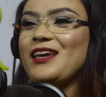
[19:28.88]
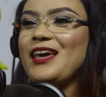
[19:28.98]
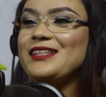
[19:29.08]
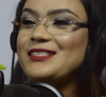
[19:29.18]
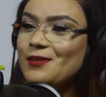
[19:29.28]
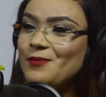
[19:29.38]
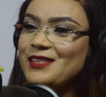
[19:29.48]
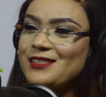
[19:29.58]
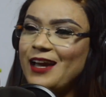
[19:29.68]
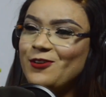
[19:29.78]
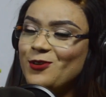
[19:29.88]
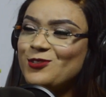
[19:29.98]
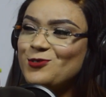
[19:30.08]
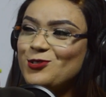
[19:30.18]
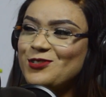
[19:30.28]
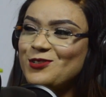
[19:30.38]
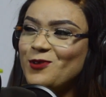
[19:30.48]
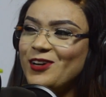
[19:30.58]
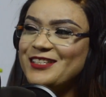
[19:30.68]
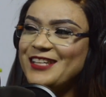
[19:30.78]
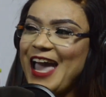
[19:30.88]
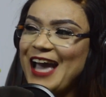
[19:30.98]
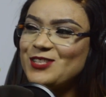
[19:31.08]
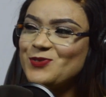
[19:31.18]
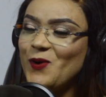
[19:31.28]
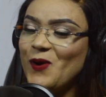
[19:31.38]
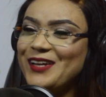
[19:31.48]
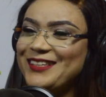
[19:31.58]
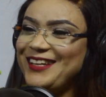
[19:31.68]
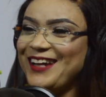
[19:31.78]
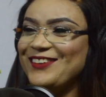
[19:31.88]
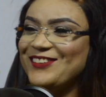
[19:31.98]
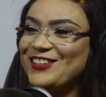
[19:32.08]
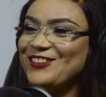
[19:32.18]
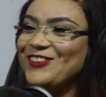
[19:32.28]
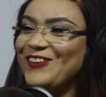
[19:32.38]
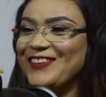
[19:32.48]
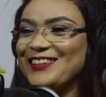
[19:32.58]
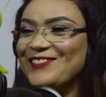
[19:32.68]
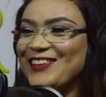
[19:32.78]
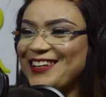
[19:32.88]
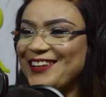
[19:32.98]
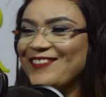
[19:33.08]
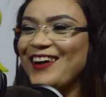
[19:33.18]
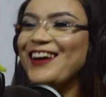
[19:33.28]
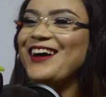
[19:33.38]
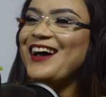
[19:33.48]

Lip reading: intimacy, I don't want to use the word, the X word. I know you know what I'm talking about.